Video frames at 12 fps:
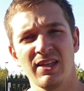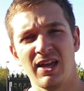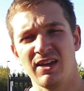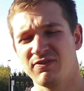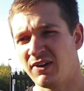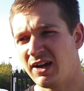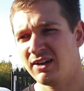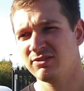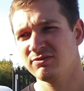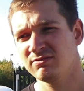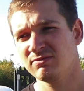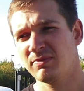
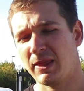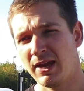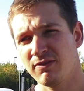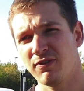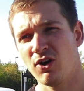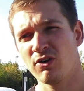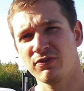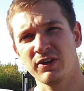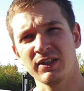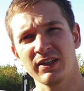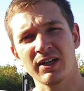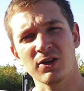A4
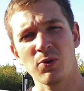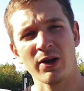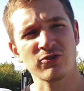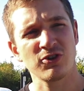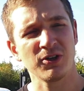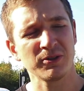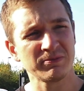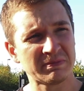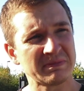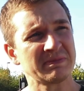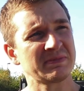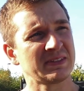3 litre Quattro.
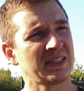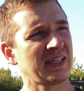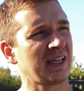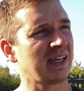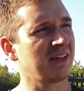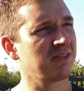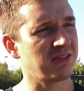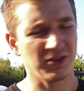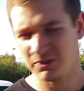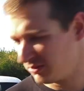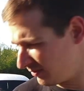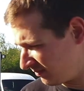
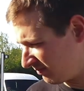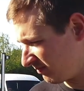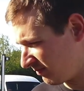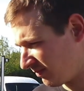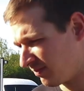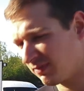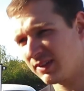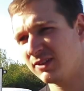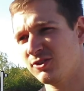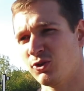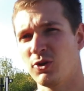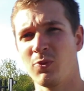So
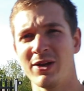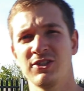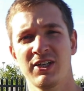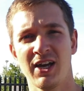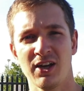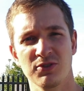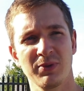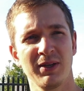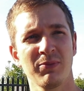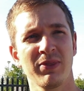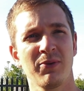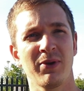took a wedge of cash with
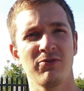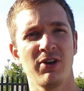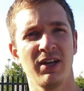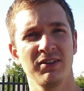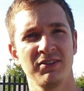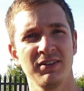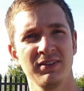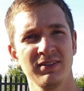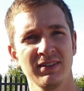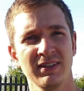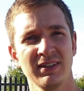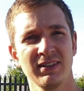him when they went racing,
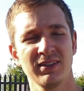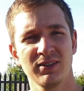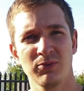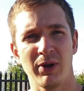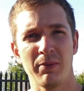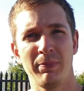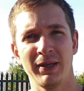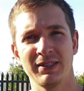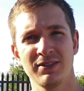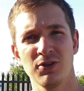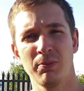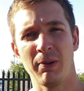went and
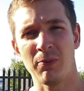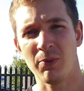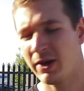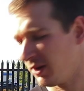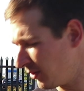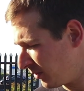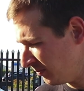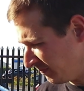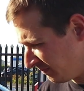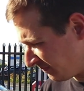picked it up on the way home,